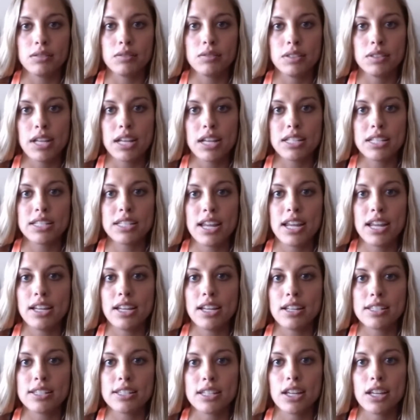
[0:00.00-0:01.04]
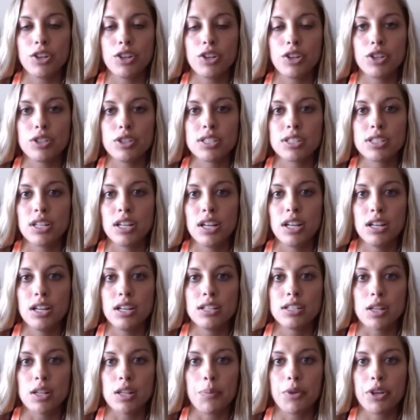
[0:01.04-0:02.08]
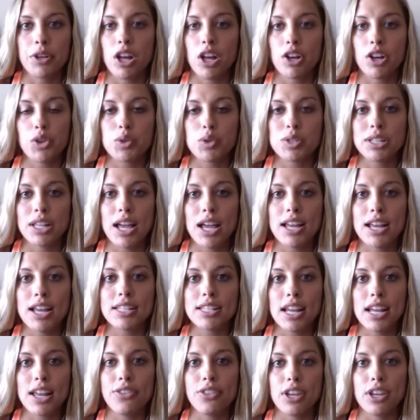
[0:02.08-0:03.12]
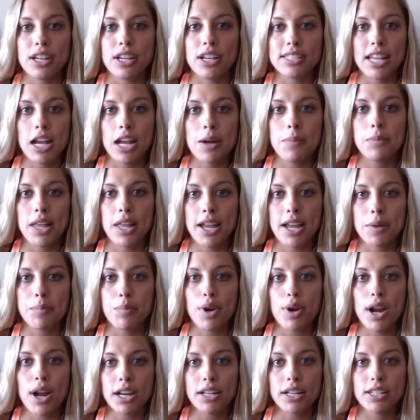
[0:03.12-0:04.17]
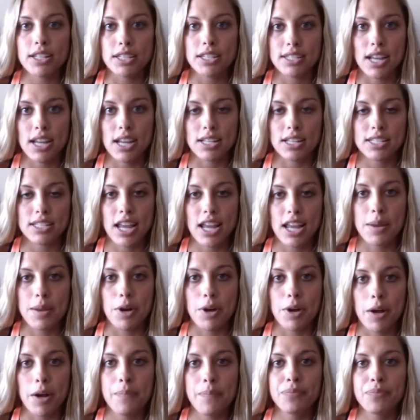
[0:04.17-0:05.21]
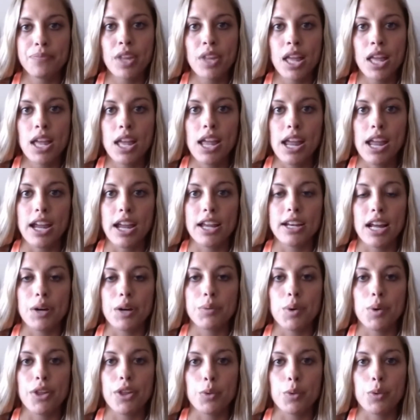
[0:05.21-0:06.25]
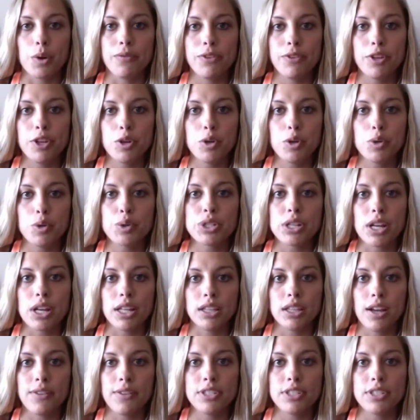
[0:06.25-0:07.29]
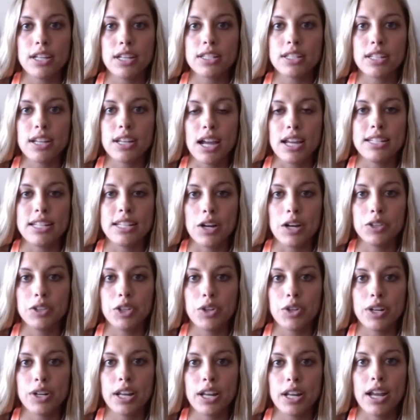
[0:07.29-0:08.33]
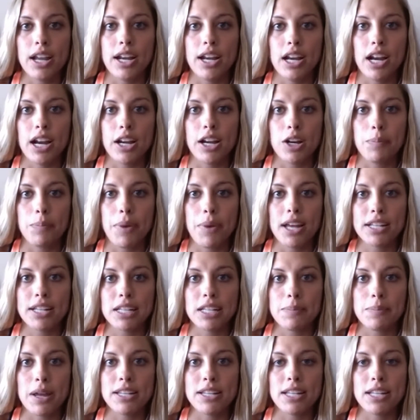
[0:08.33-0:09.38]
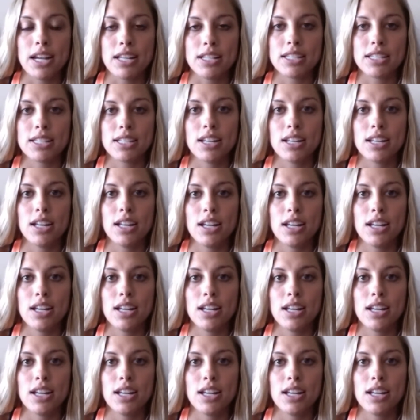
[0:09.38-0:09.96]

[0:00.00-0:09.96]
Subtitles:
test taking skills, something along those lines, and the exam-like practice test came up. And I read the reviews, I loved it, I downloaded it, and I ended up passing my test